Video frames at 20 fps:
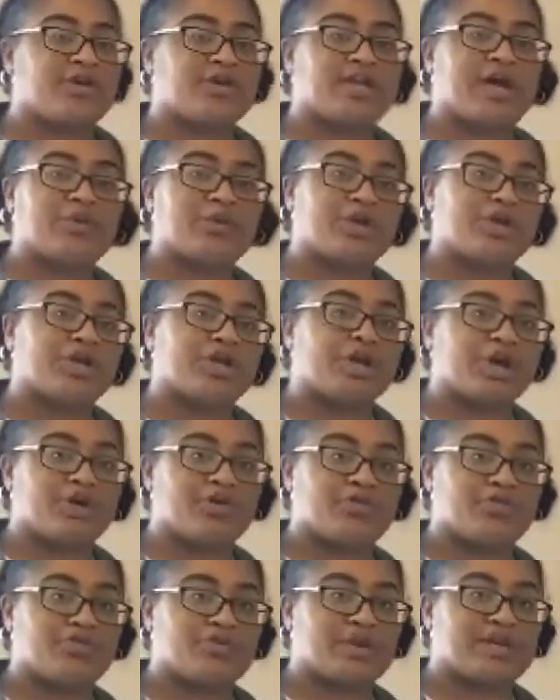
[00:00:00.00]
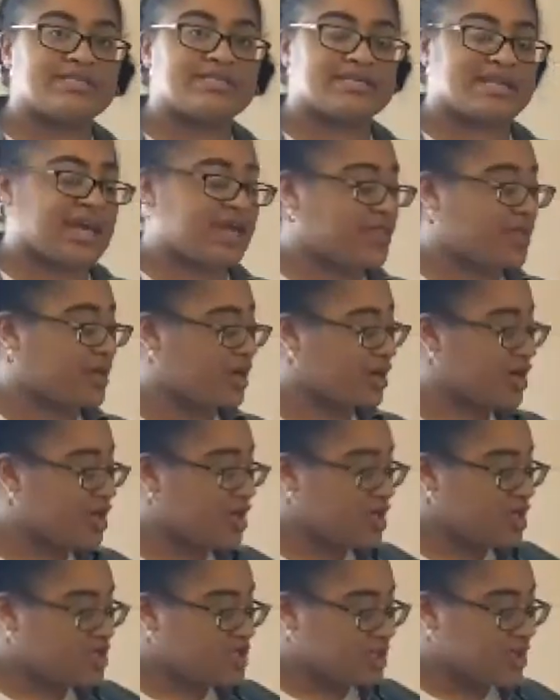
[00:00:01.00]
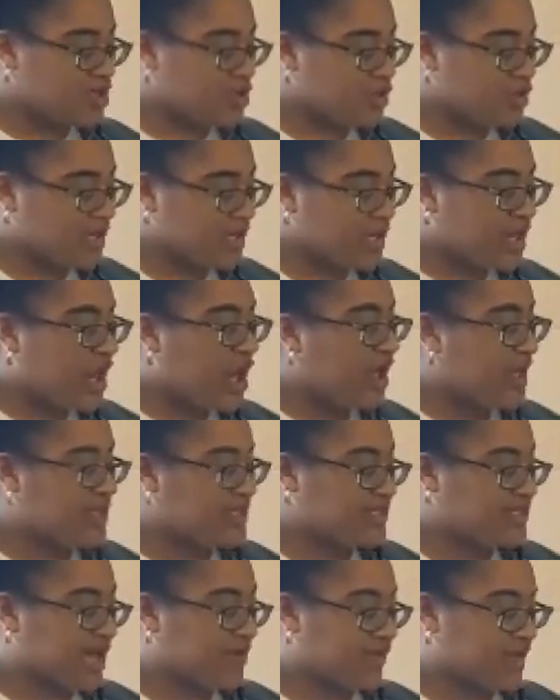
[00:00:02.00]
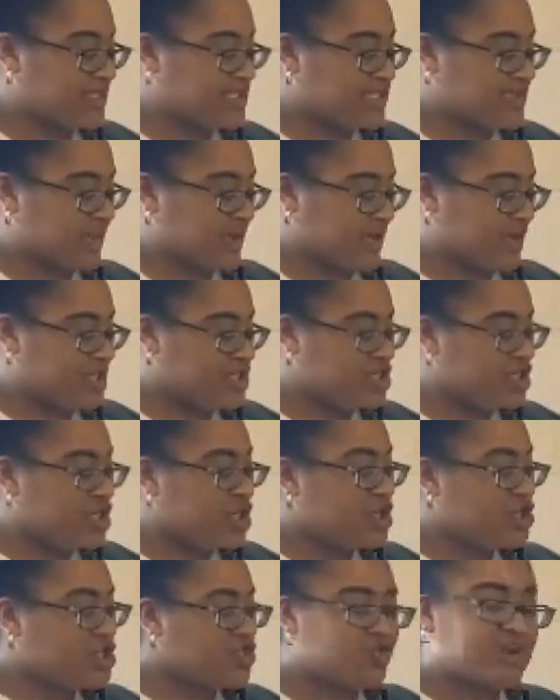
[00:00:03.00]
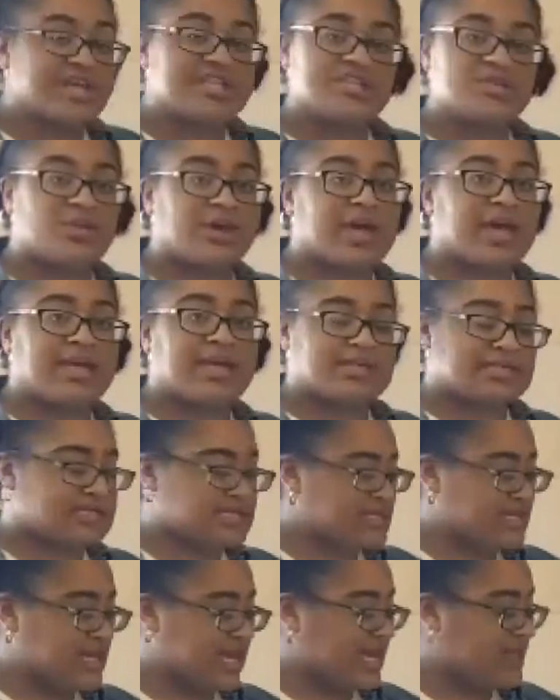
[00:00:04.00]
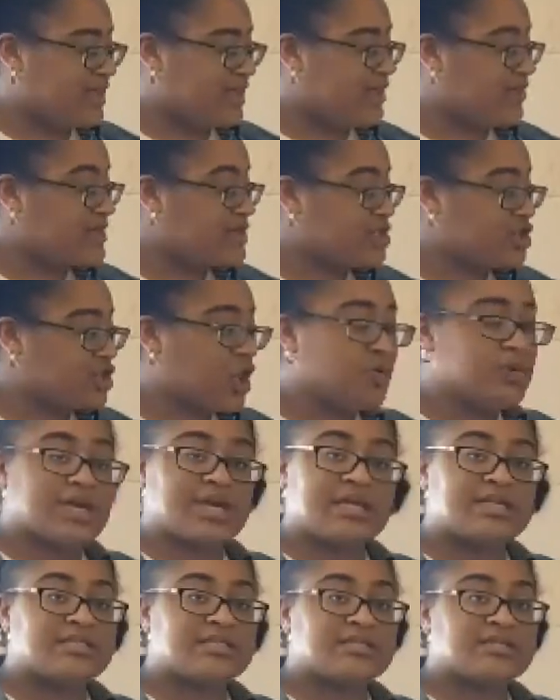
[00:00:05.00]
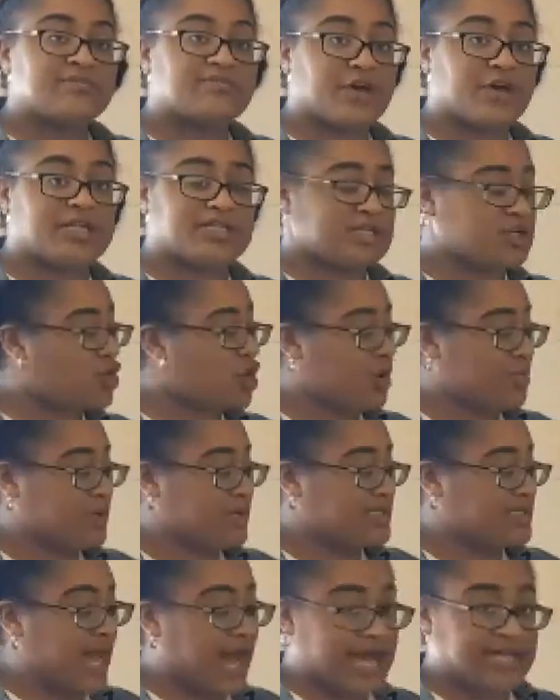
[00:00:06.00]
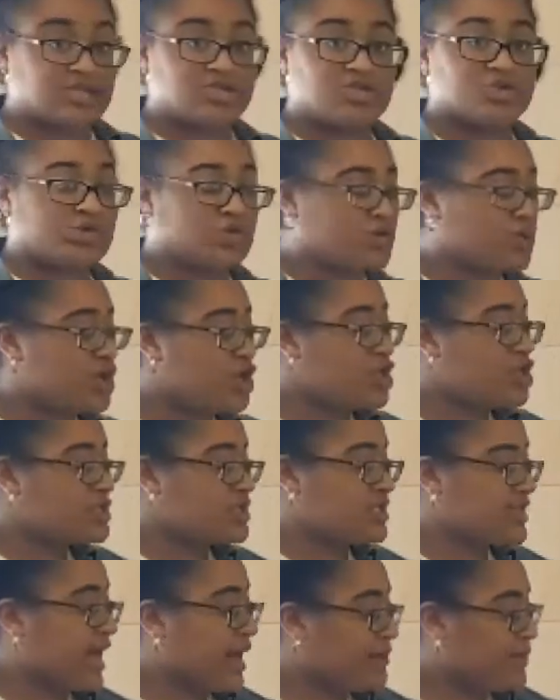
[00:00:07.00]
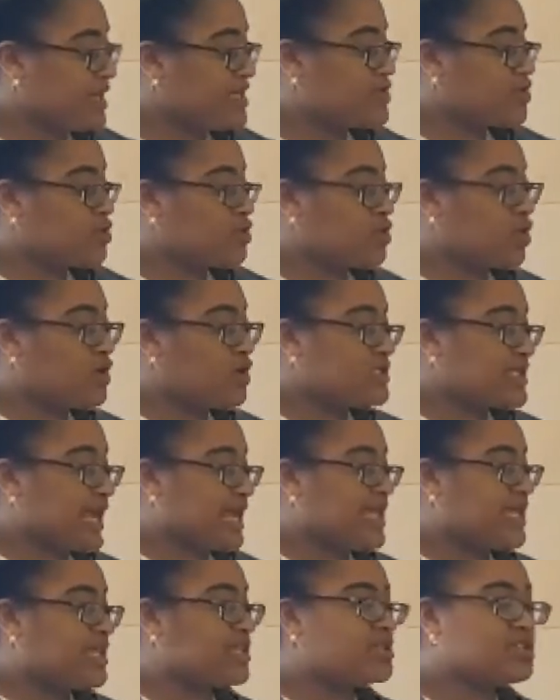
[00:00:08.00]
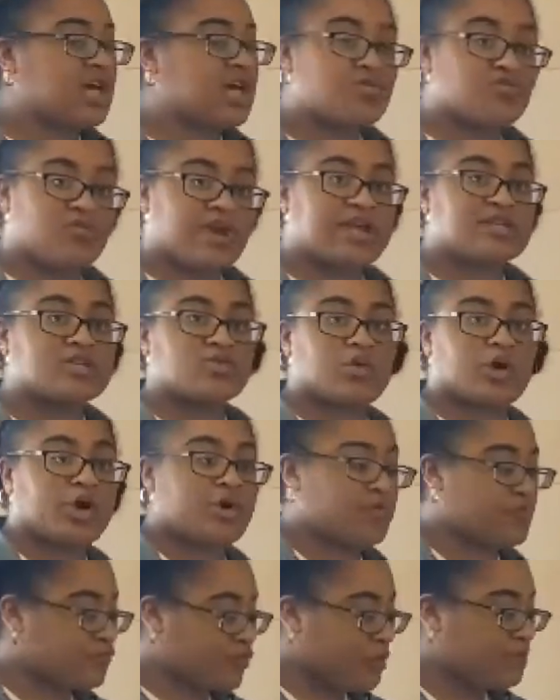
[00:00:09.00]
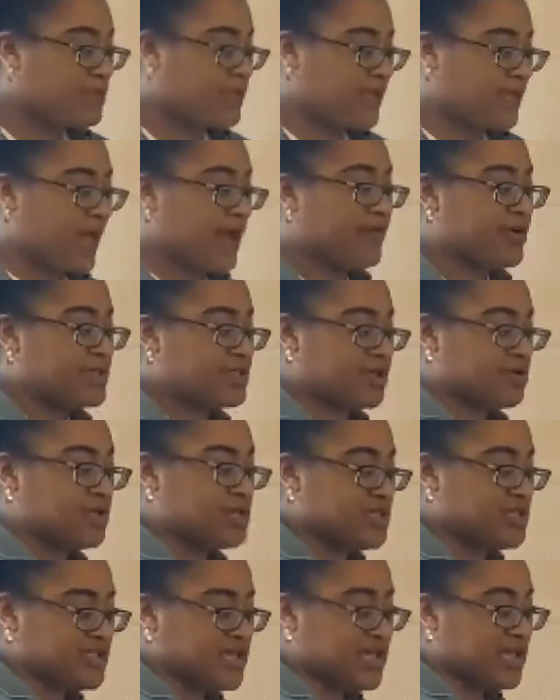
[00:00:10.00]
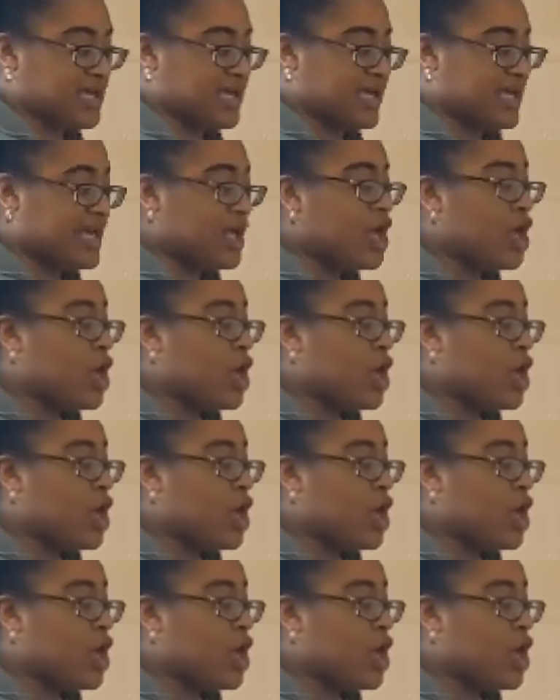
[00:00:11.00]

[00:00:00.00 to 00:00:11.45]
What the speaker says: Now we're going to go through it together. So looking at our indirect speech, straight away I can see that there is no inverted commas at all. So that means we're not taking the direct quote from the character, which is Iggy,